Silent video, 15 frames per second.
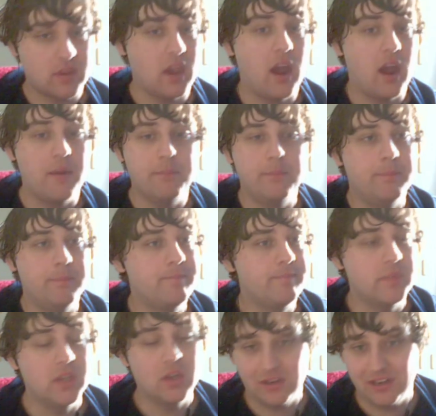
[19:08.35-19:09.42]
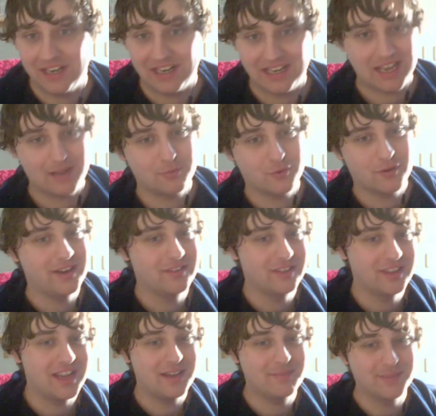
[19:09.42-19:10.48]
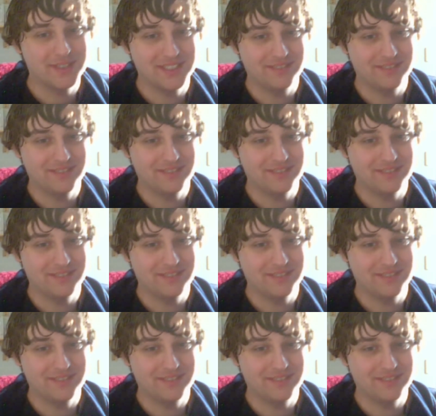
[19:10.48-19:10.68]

I'm not going to elaborate on that, but